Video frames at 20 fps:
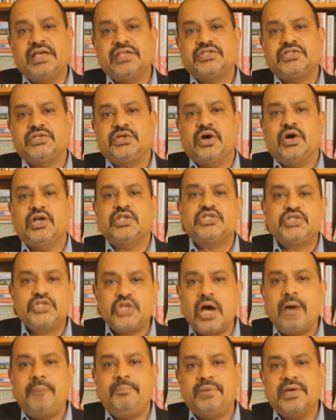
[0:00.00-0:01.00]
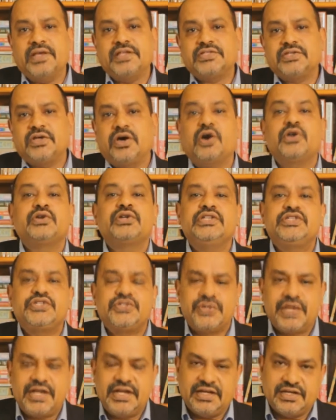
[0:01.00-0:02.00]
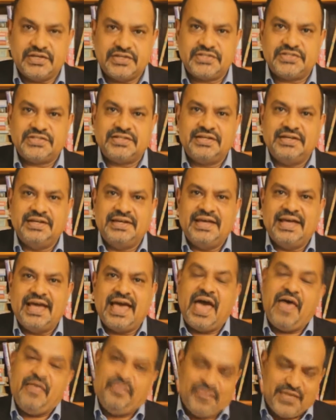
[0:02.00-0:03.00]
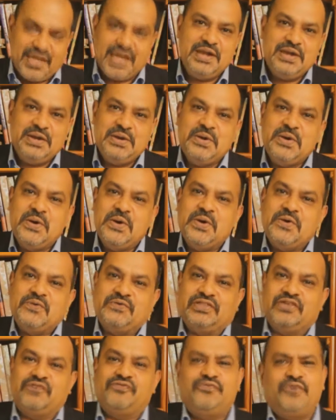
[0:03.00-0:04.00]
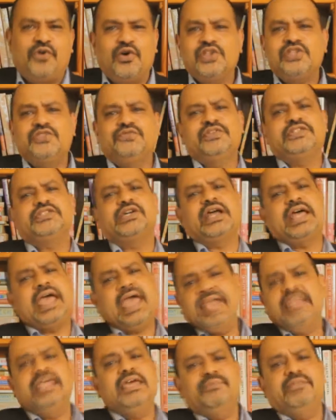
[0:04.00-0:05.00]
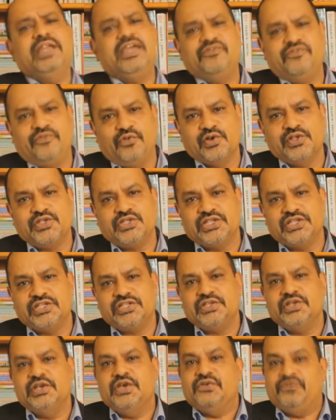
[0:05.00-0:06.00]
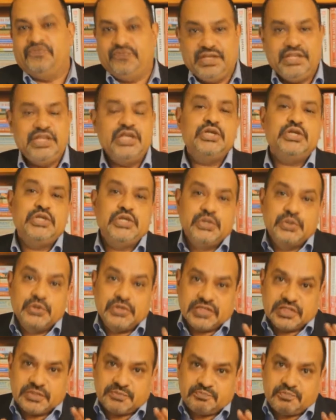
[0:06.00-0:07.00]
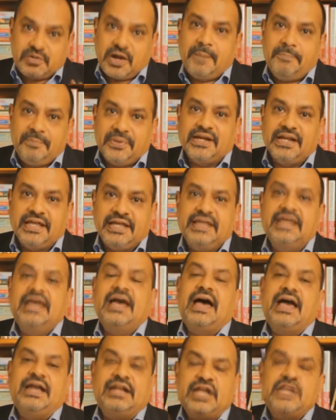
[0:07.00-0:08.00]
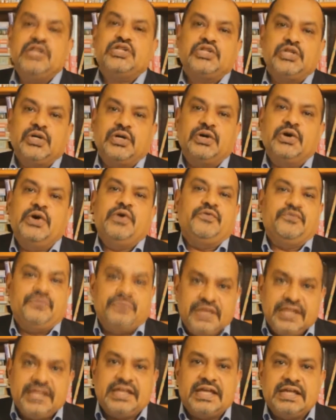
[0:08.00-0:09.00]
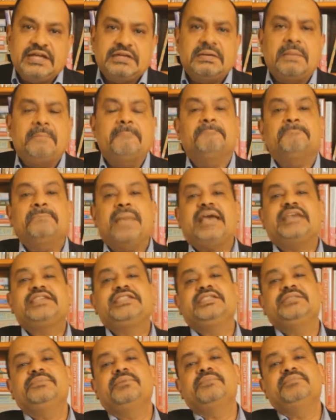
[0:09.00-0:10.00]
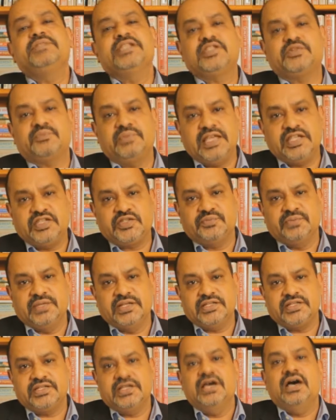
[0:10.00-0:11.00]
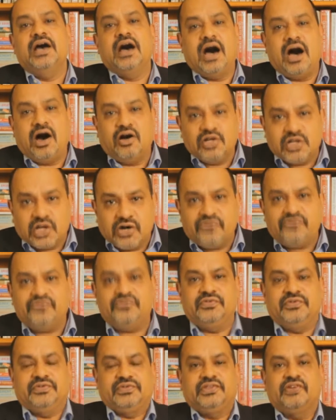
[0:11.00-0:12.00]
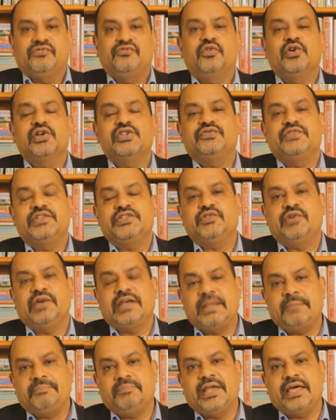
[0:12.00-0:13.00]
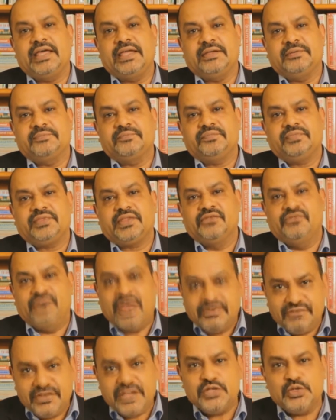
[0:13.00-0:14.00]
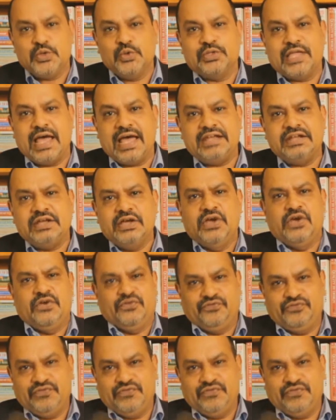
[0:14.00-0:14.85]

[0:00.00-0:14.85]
us or stop us or restrain us. And then with the force which are enabling forces, we need to use this properly and ensure we get maximum displacements out of the force which we are applying. When we do that,